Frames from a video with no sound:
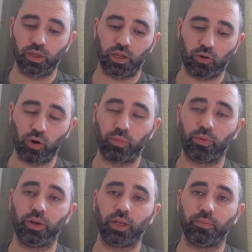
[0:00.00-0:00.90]

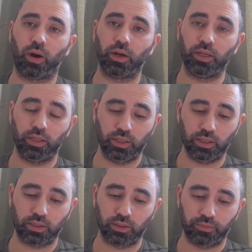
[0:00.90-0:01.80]
incorporating, embodying
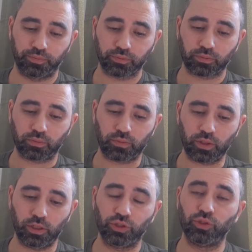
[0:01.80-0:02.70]
these
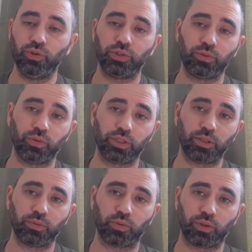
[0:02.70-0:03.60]
truths and
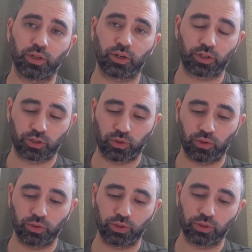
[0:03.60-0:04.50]
wisdoms within our
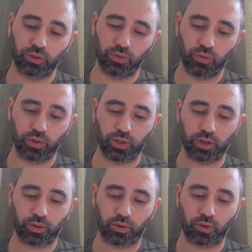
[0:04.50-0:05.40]
souls, within
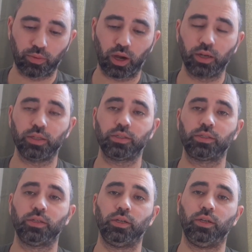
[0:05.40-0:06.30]
our
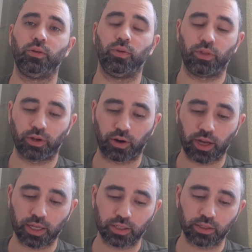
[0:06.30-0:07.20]
bodies, within our
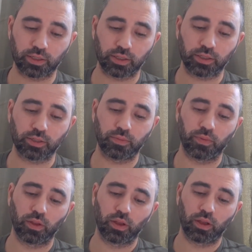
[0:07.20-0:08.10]
essences,
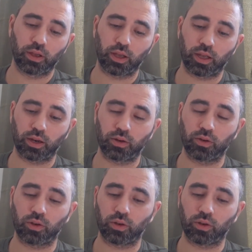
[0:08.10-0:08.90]
and